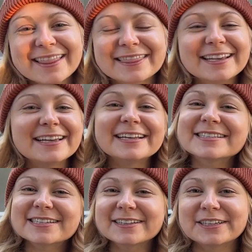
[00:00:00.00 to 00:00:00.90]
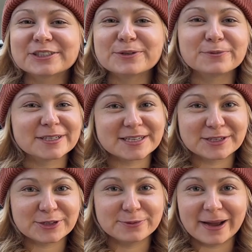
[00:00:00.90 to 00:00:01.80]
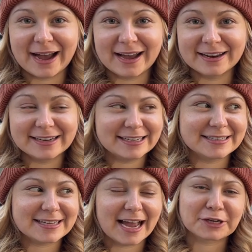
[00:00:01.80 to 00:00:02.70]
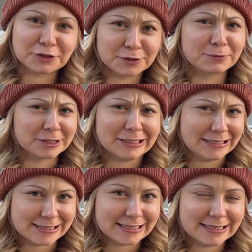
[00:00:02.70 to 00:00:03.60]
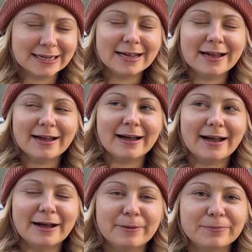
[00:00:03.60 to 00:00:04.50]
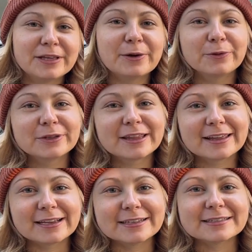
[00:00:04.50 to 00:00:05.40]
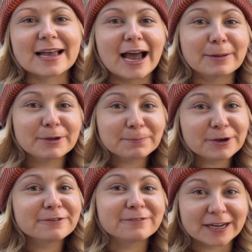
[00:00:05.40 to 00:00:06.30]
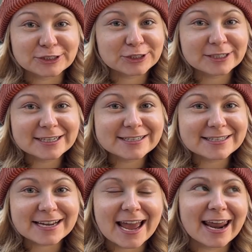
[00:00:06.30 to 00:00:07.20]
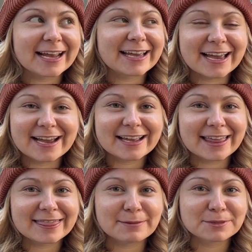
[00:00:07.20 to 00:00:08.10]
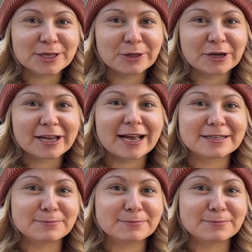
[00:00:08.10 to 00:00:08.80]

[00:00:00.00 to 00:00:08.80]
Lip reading: The installation wasn't too bad. It's actually really easy. The only thing is I'm a perfectionist and I can't get them to look as